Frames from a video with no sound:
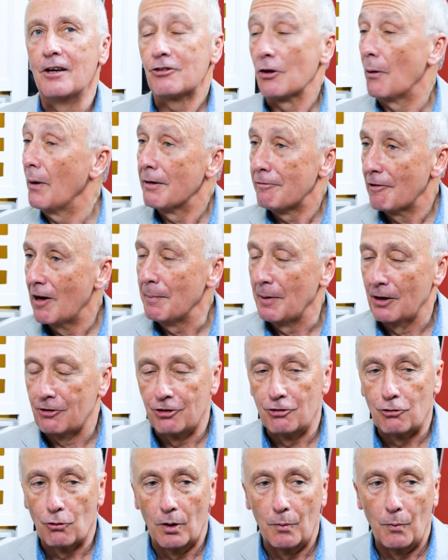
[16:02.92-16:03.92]
so I very
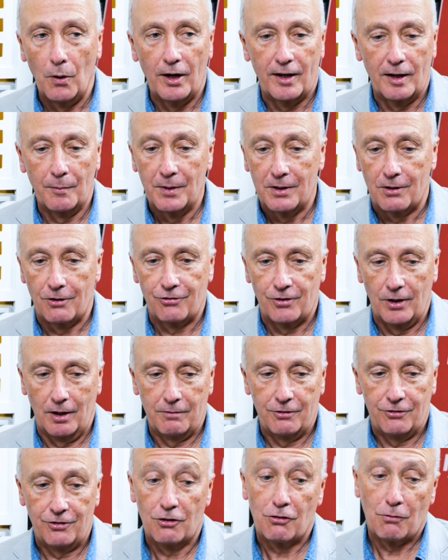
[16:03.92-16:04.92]
much enjoy working with the
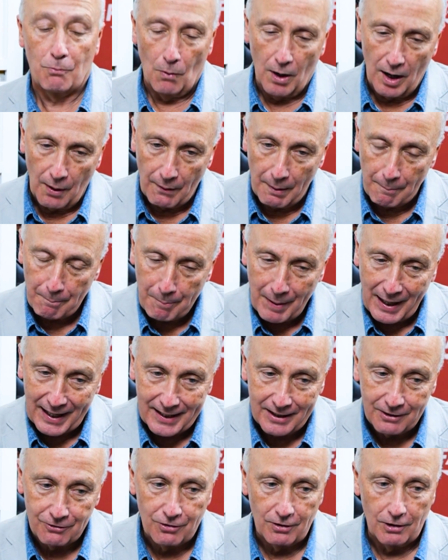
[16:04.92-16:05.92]
services. I went
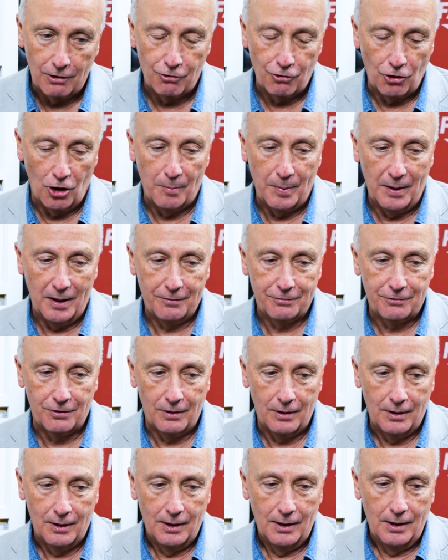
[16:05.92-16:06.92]
back into the job
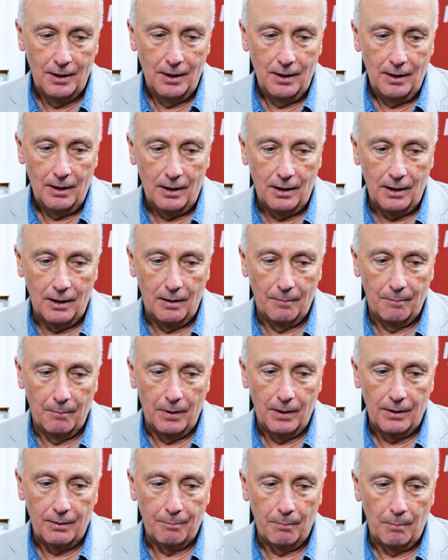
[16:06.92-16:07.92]
after
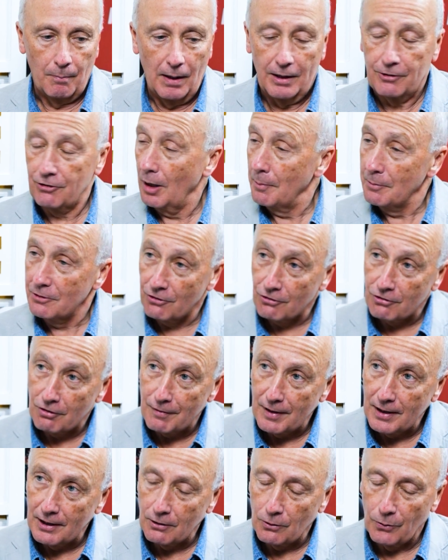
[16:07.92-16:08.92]
my time as a
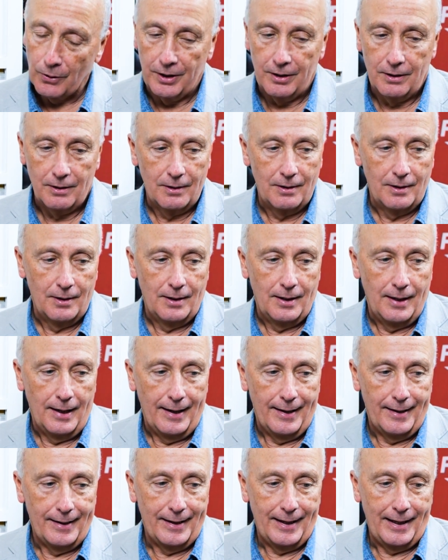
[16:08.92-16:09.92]
civilian lawyer.
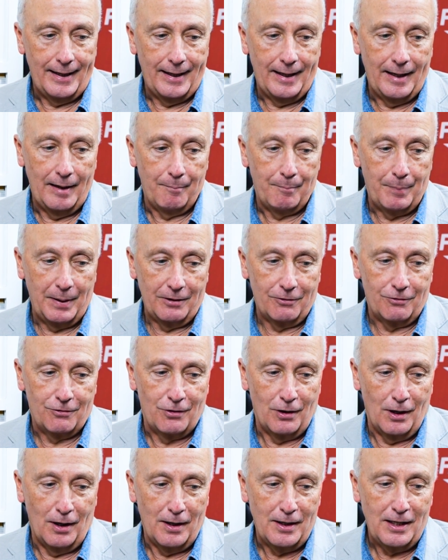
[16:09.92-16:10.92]
But
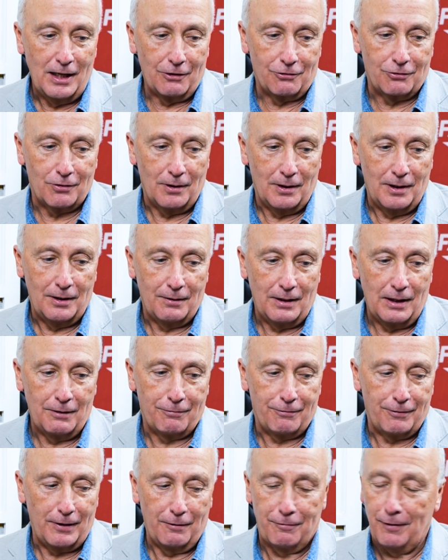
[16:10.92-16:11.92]
yes,
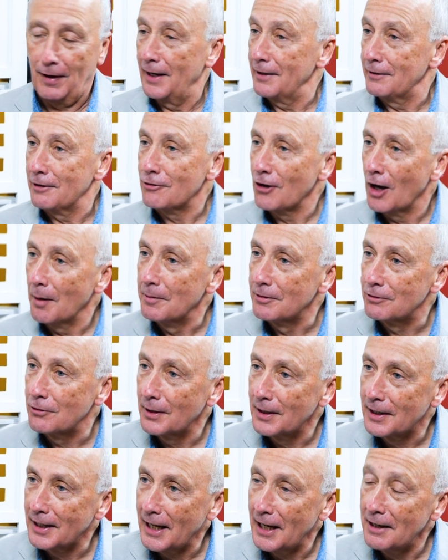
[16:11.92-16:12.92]
if I had the time to
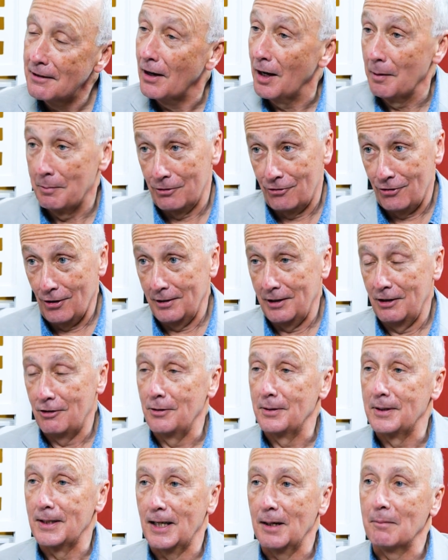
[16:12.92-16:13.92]
do it again, I would certainly
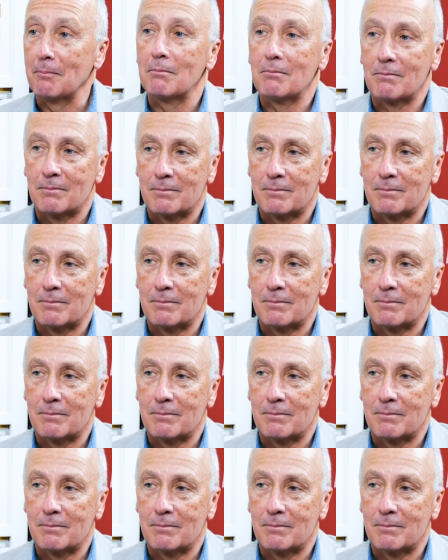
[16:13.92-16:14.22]
do it again.